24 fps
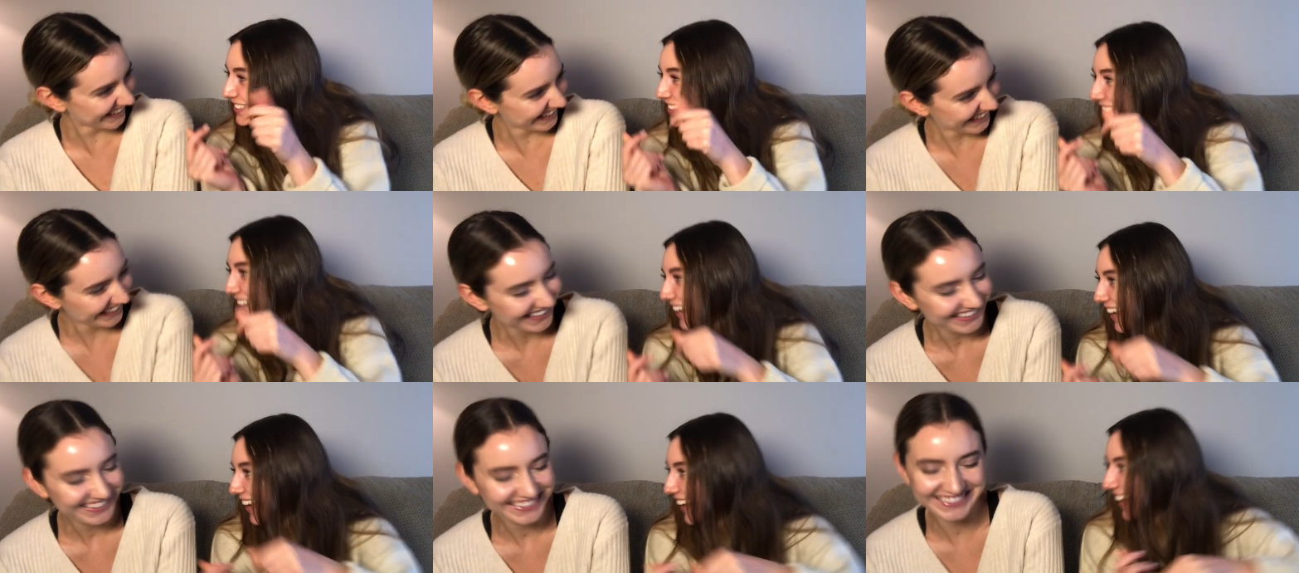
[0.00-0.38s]

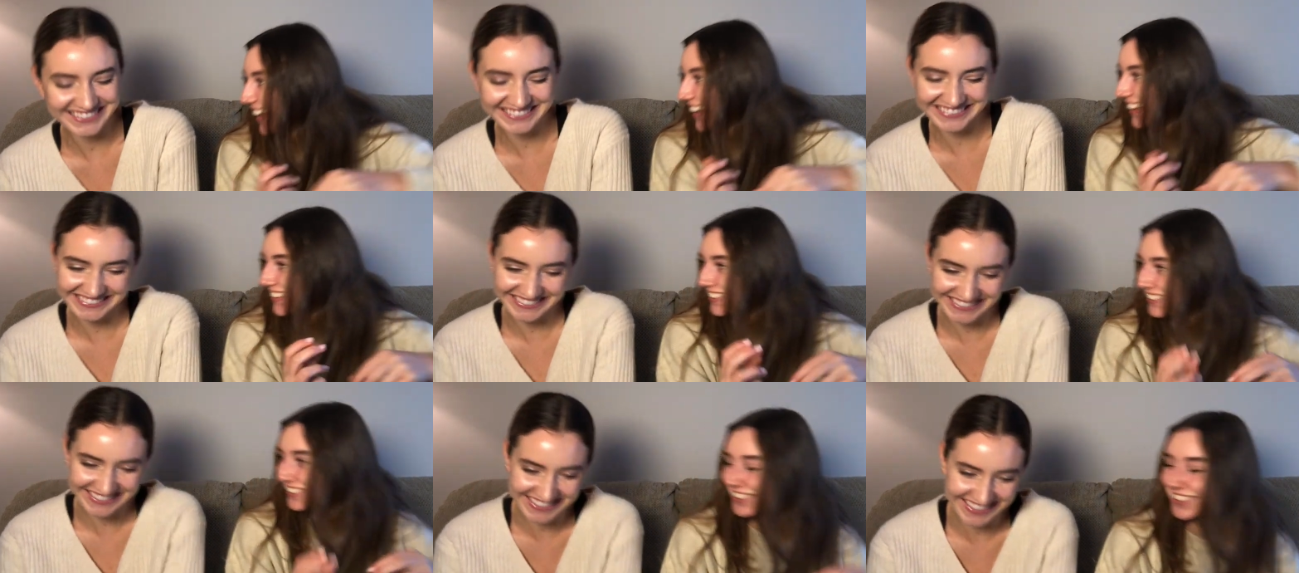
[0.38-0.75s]

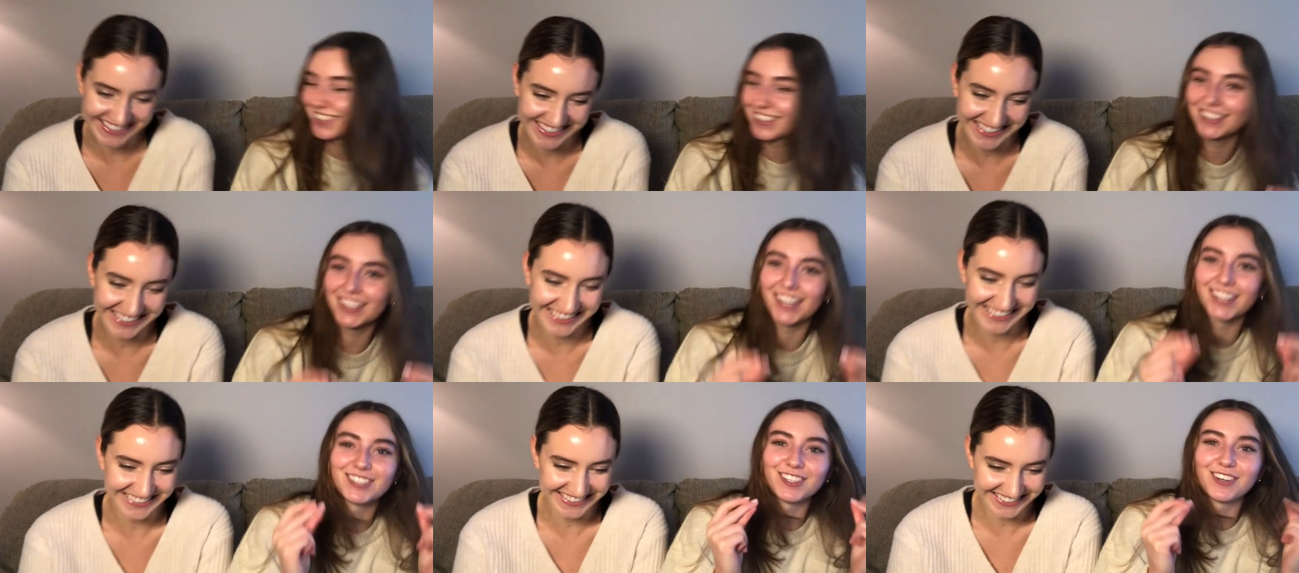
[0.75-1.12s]
Speaker 1: changes.
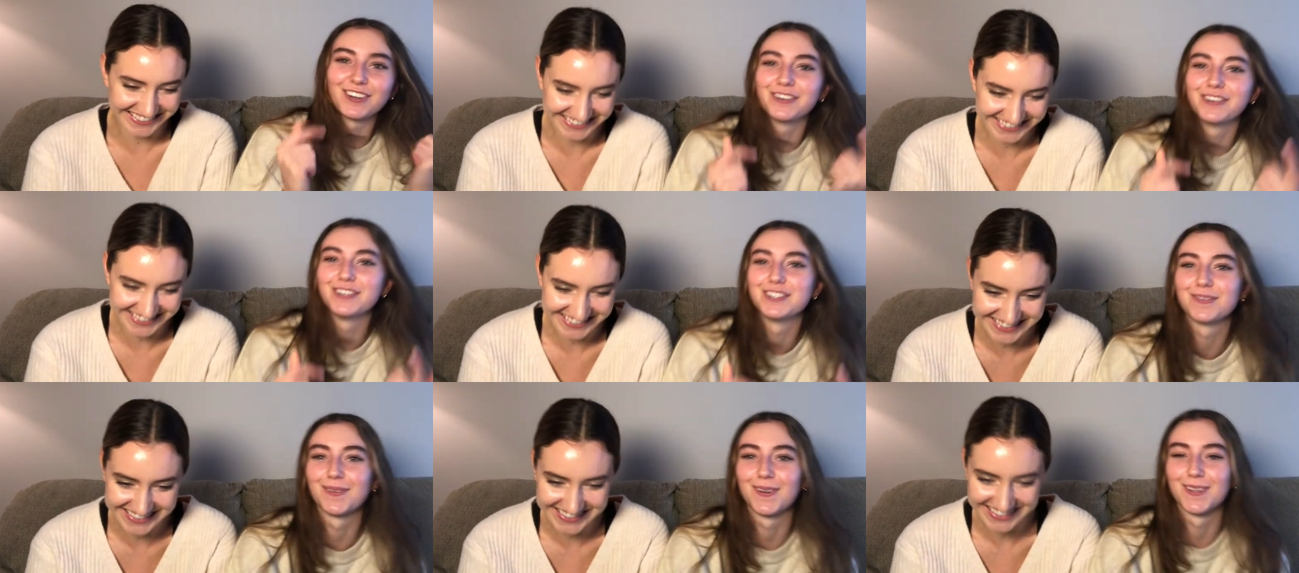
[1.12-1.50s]
That song
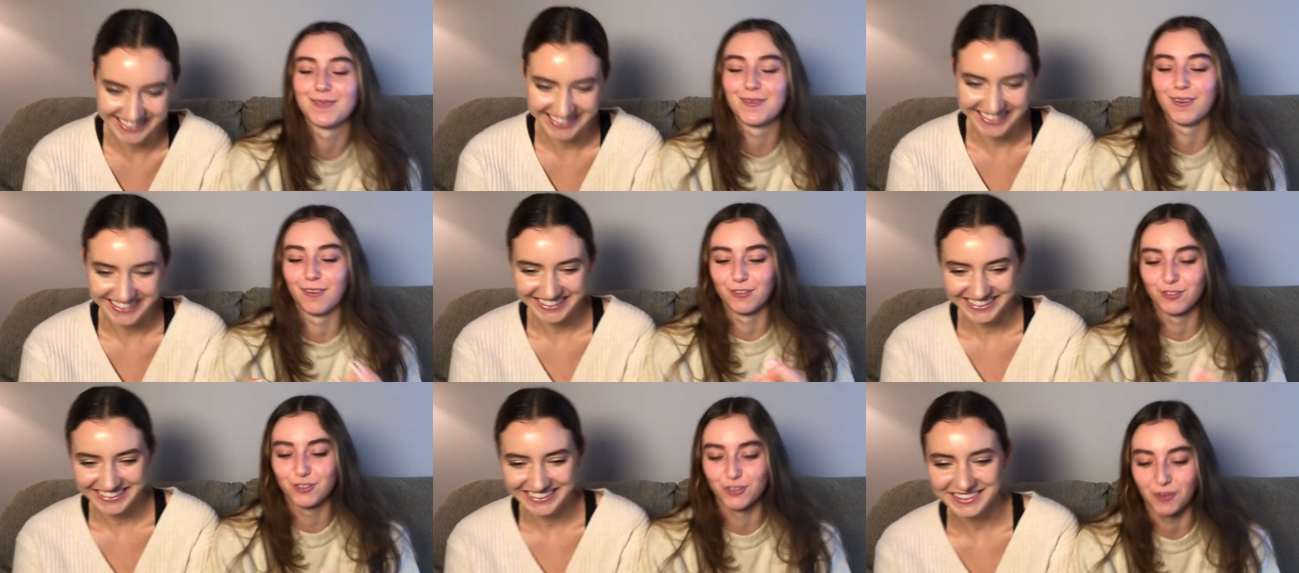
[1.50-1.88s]
always
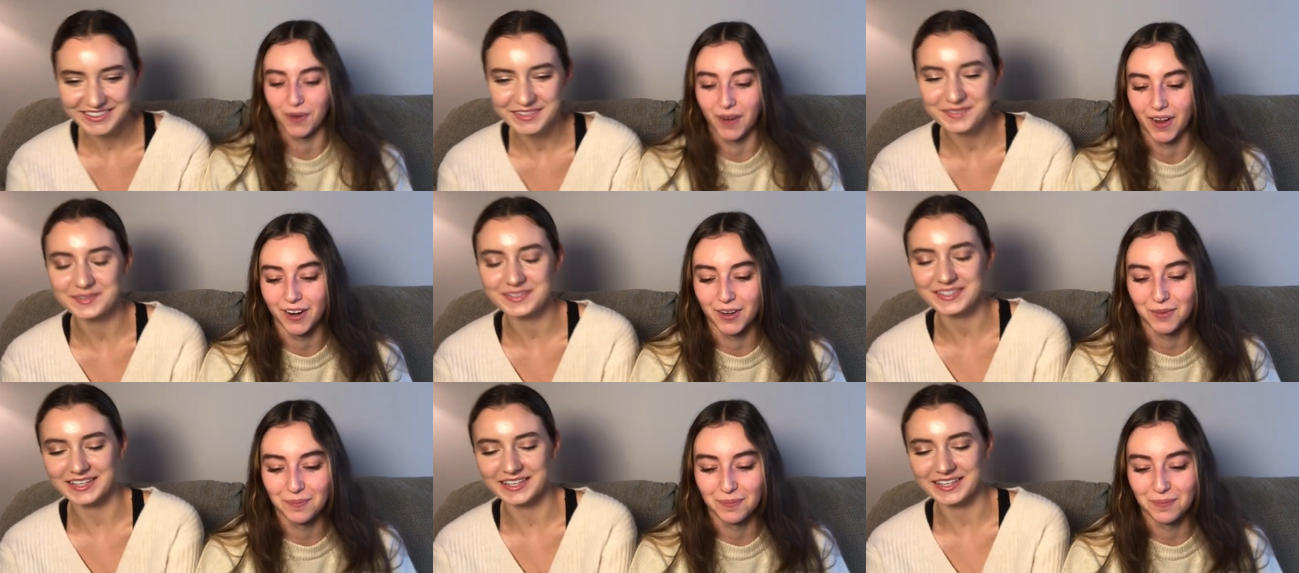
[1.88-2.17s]
reminds me of Shrek.